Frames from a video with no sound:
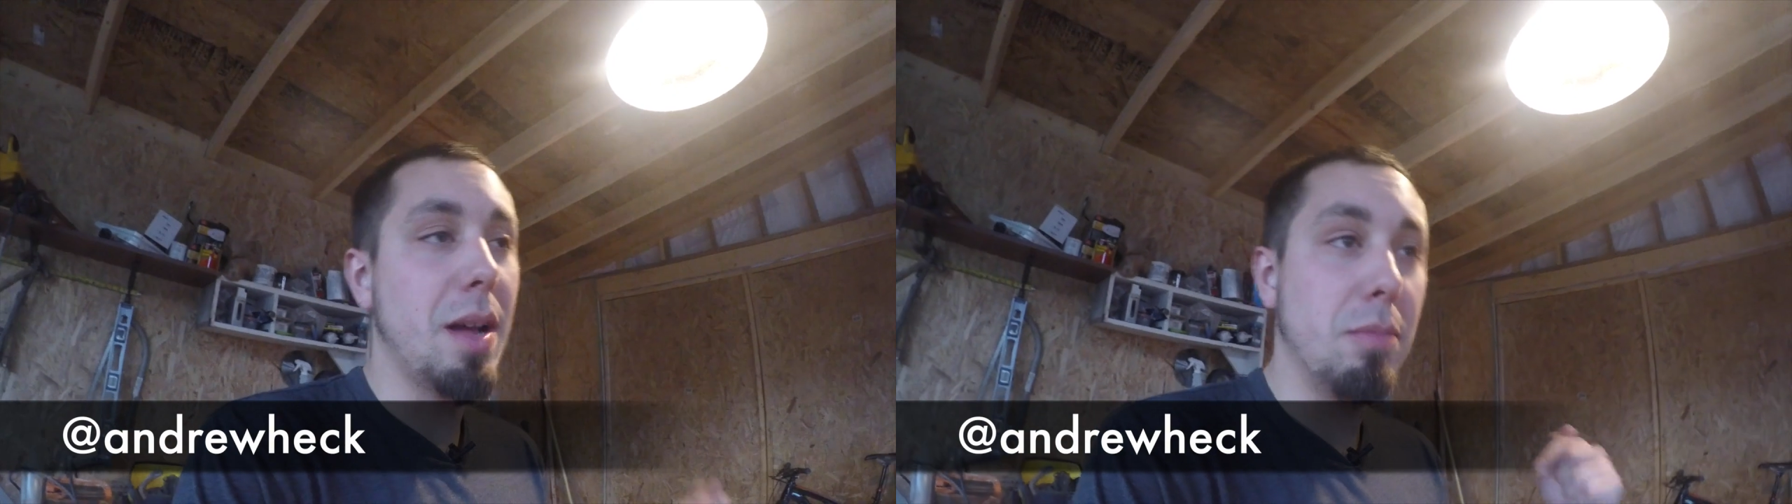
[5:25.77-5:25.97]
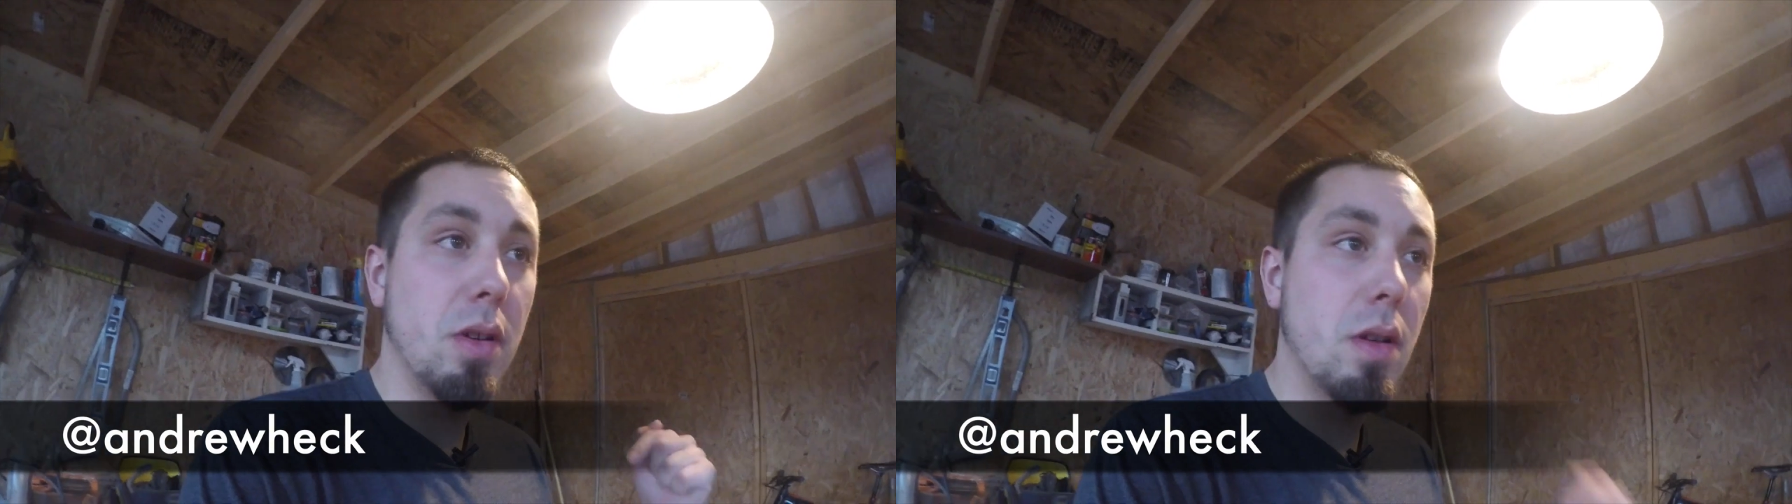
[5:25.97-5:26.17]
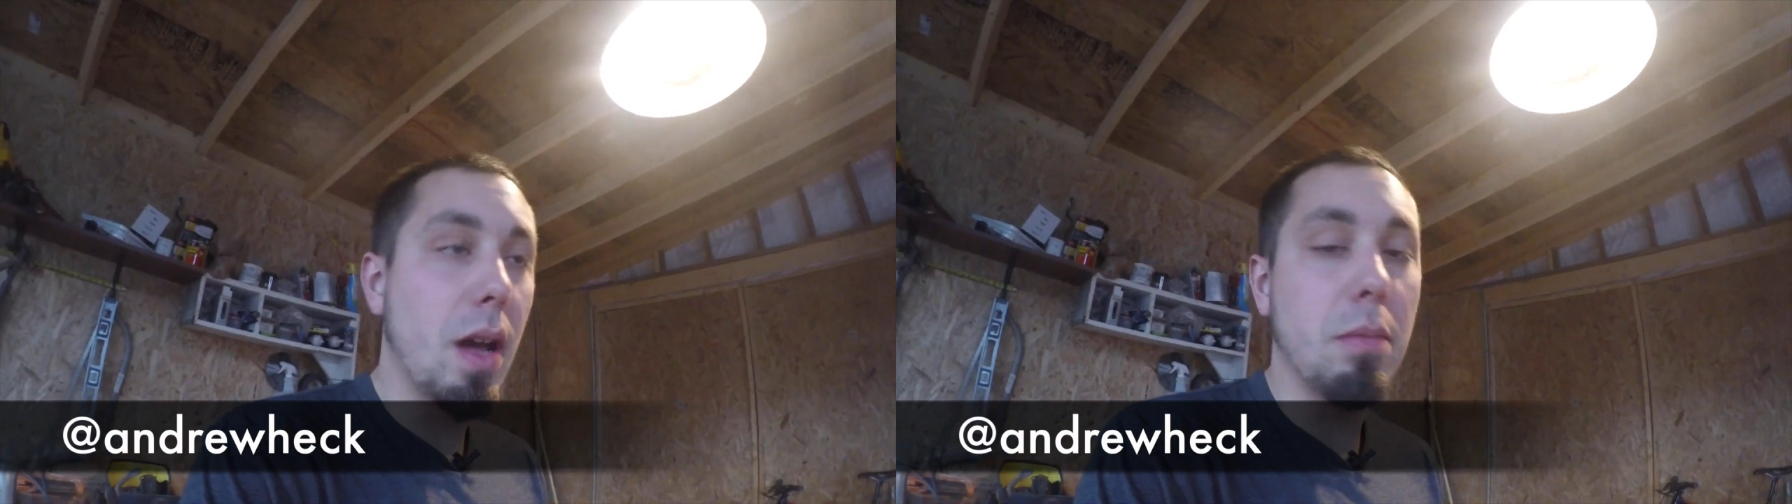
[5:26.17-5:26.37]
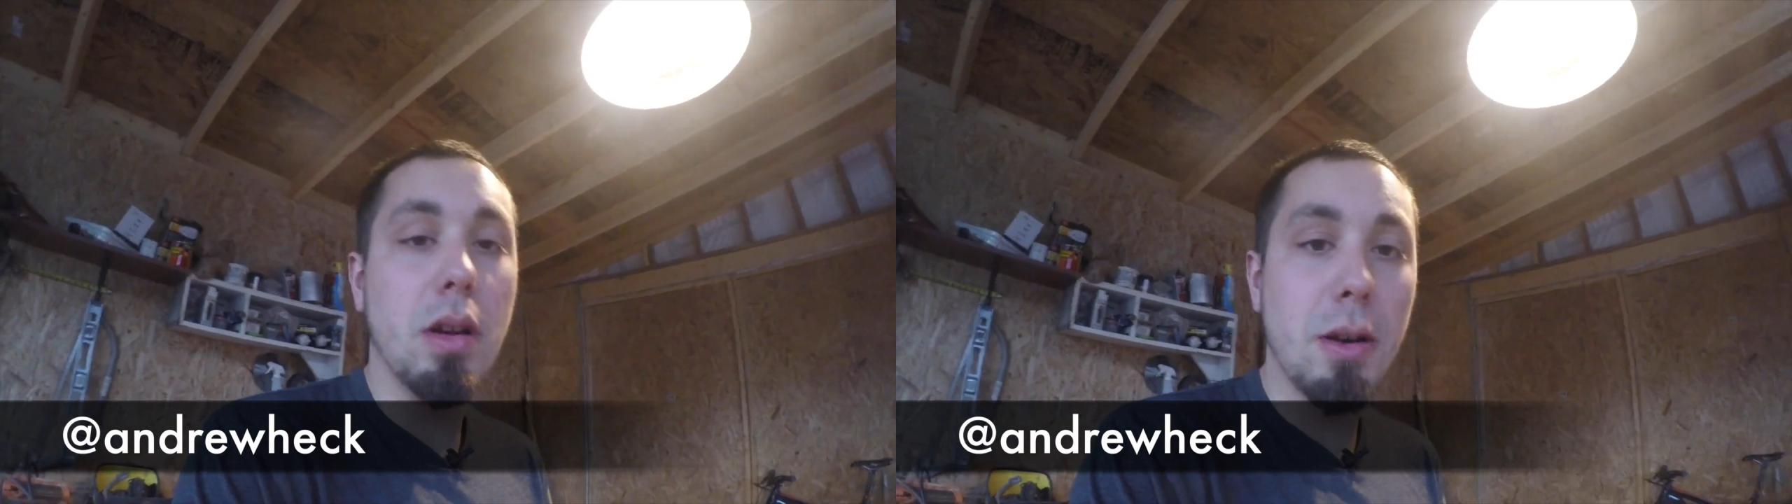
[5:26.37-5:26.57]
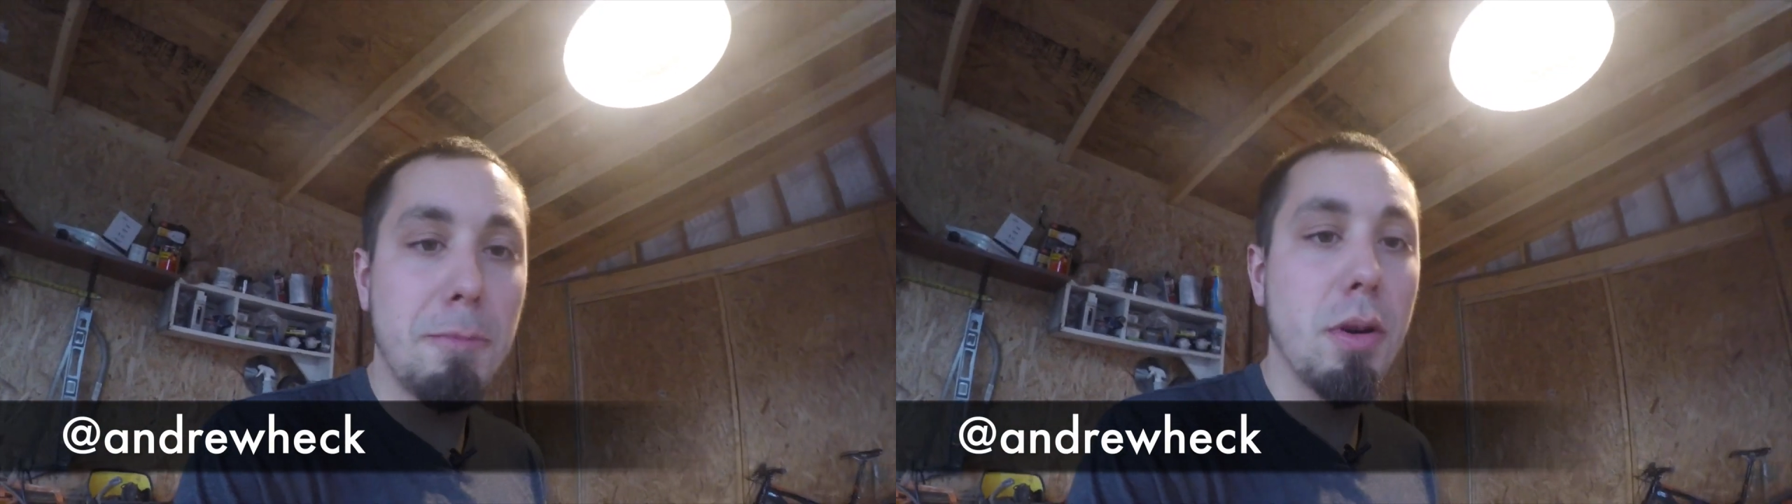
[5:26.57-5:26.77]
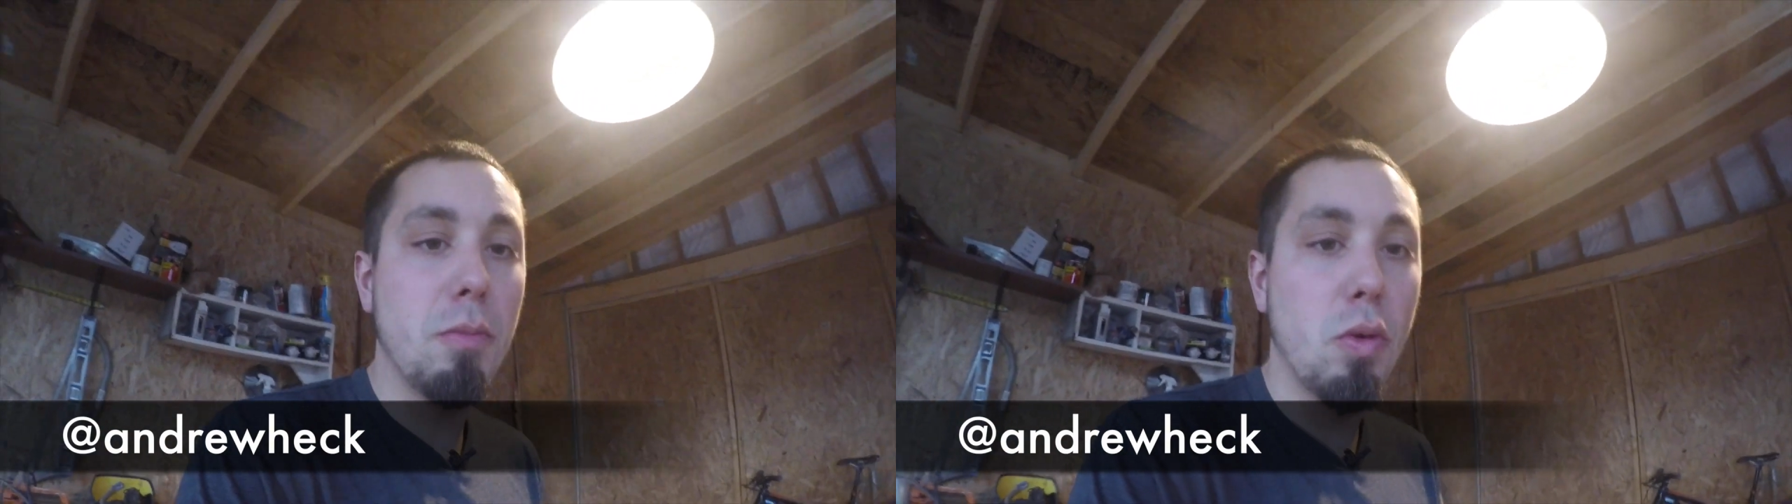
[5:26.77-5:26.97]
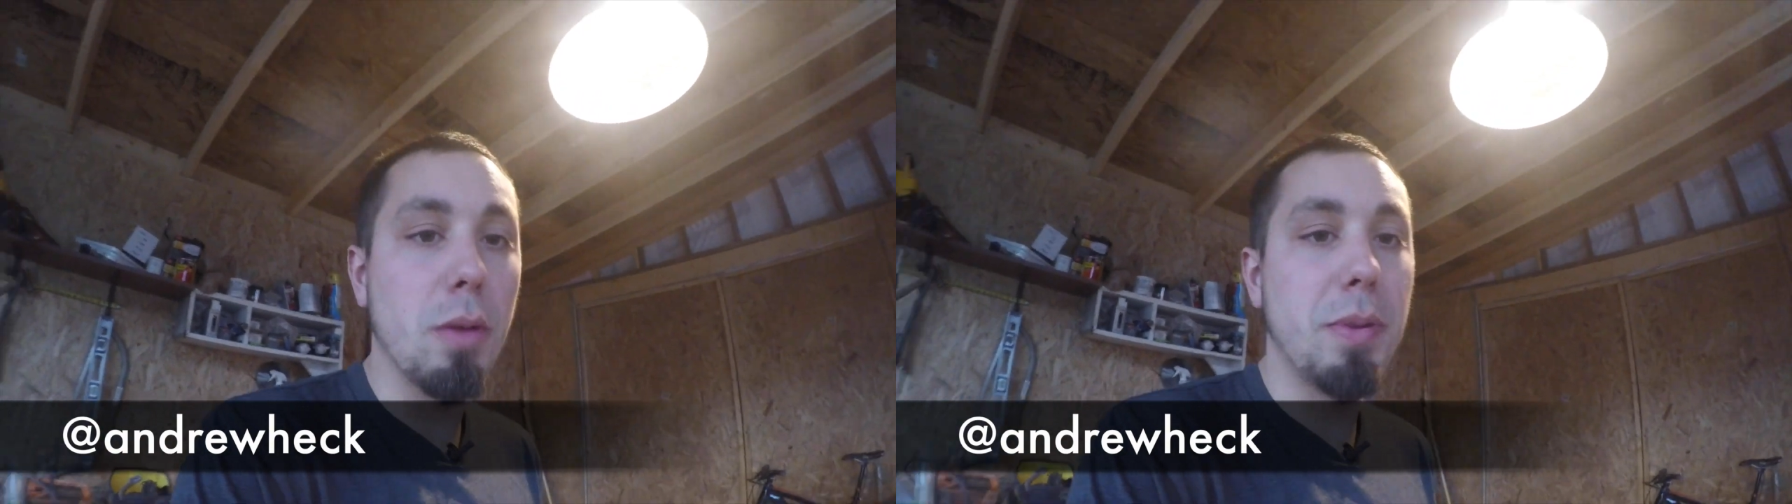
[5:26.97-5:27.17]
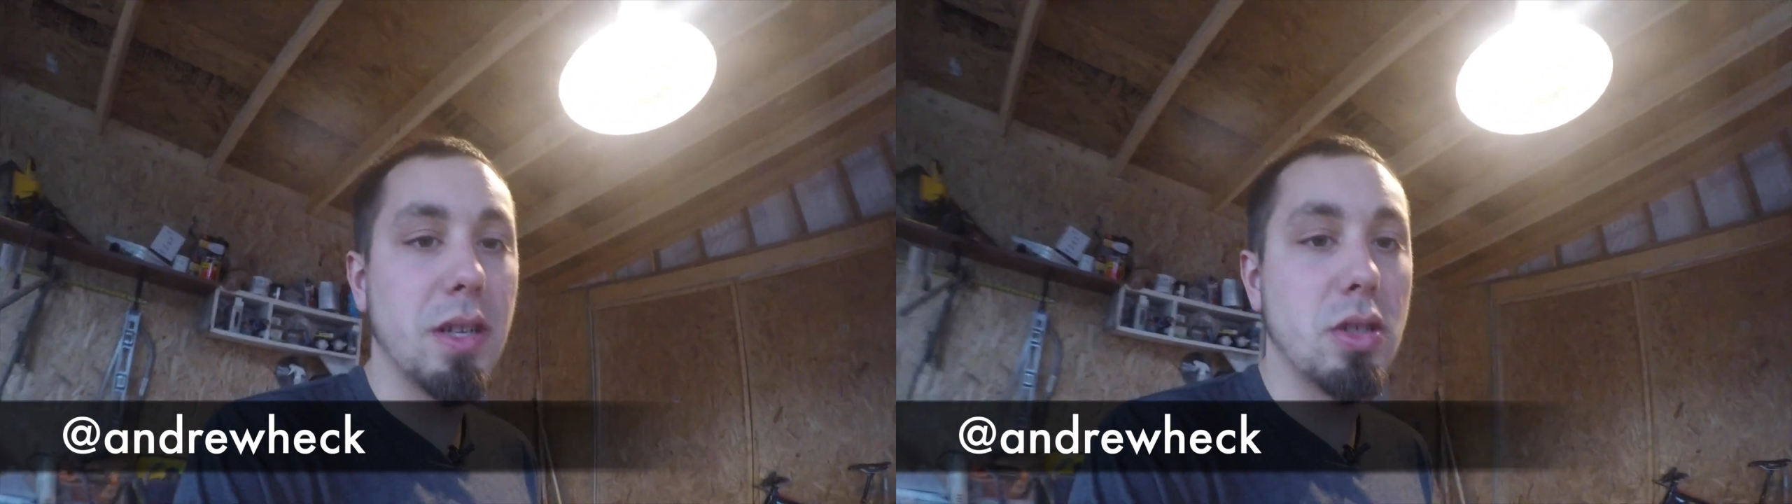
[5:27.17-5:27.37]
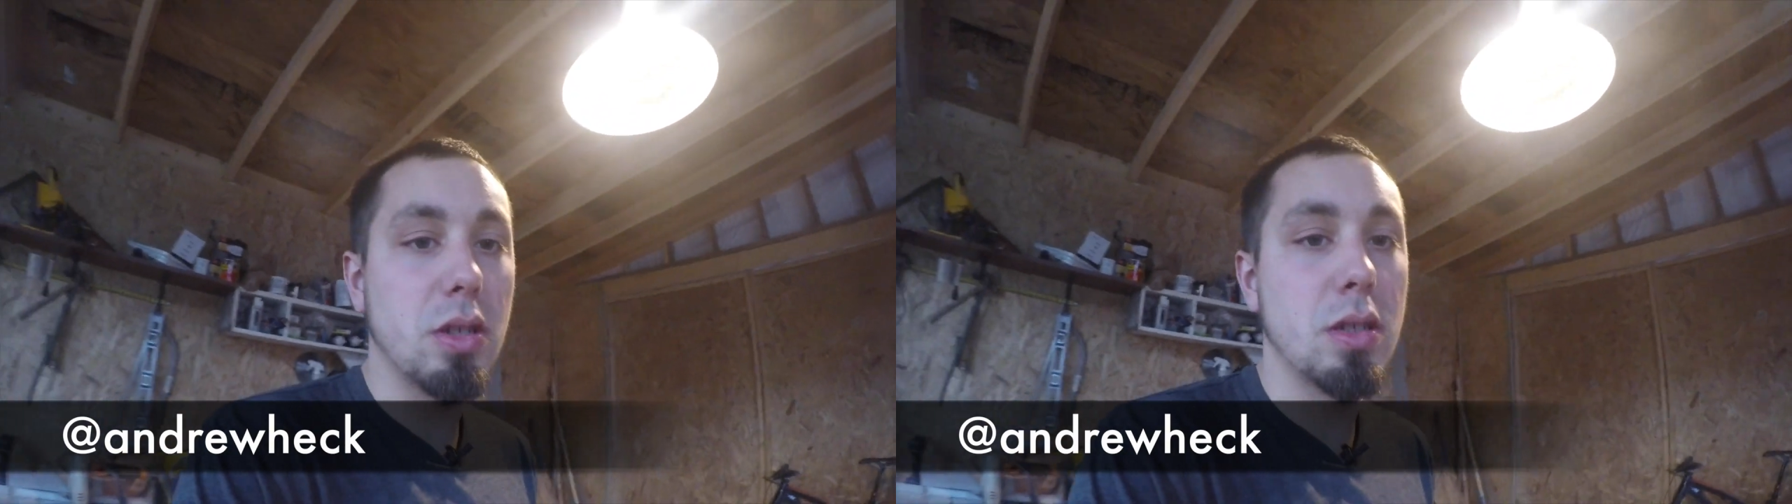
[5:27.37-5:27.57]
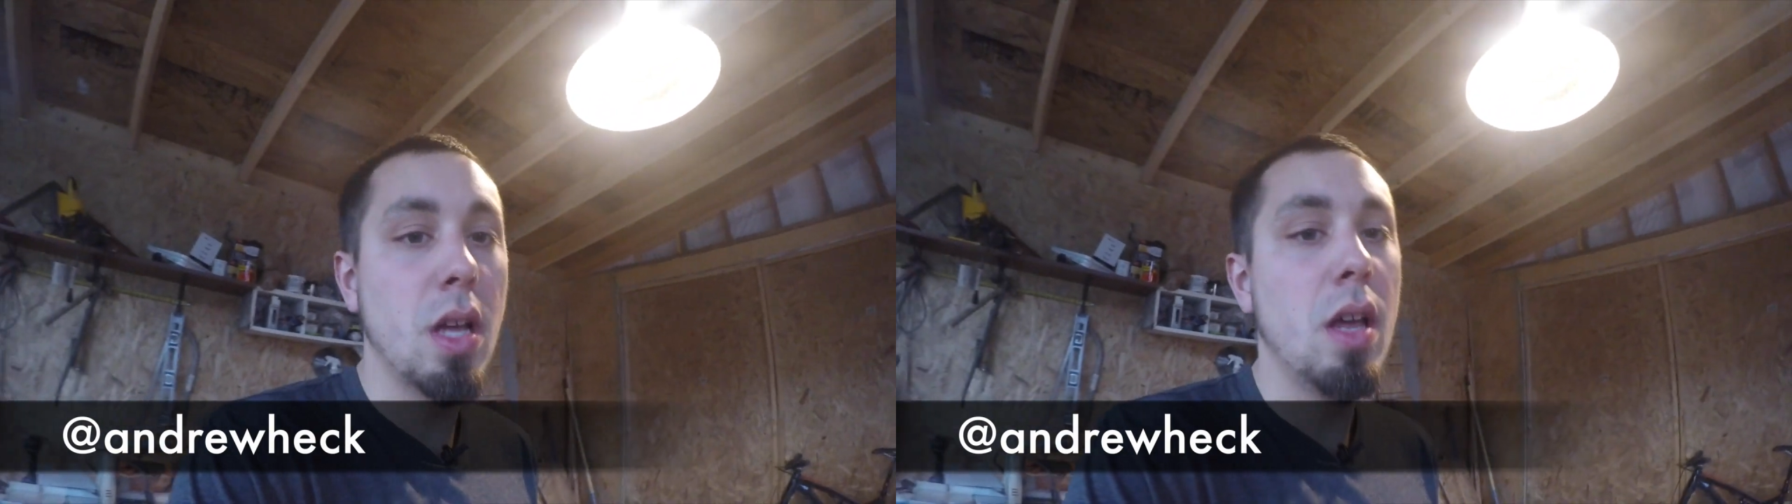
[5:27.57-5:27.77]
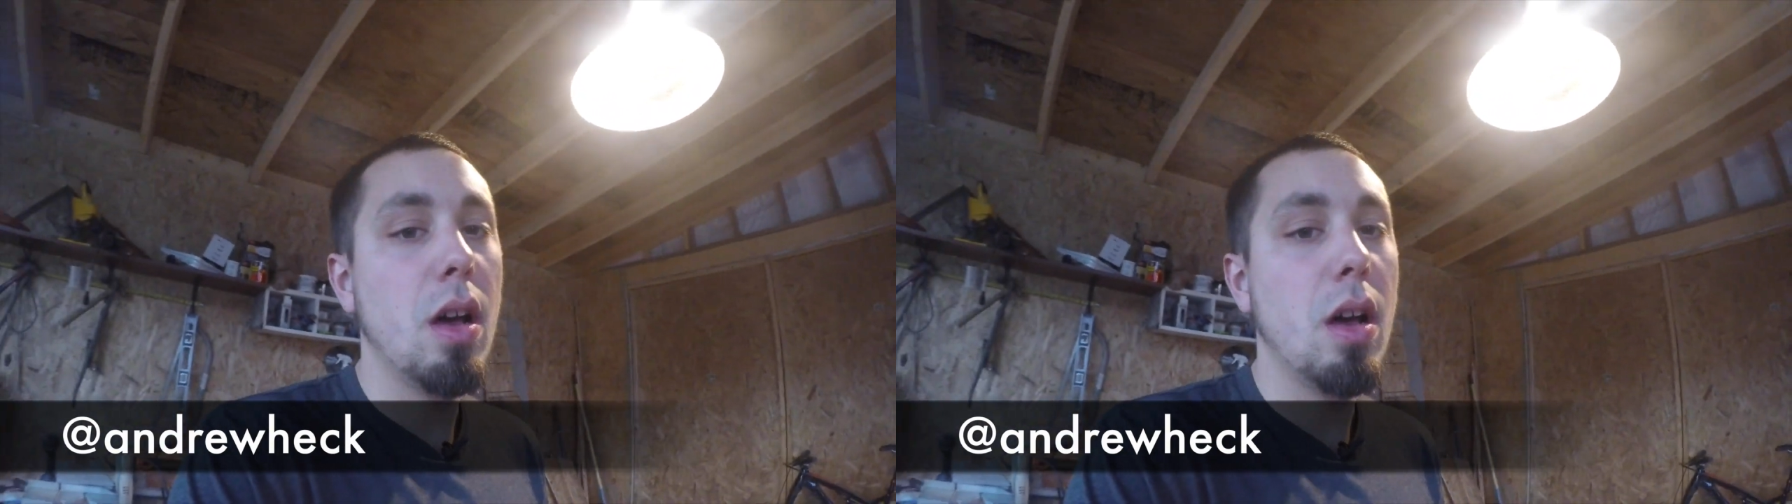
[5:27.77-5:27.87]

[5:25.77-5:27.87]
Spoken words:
I'm gonna put more pictures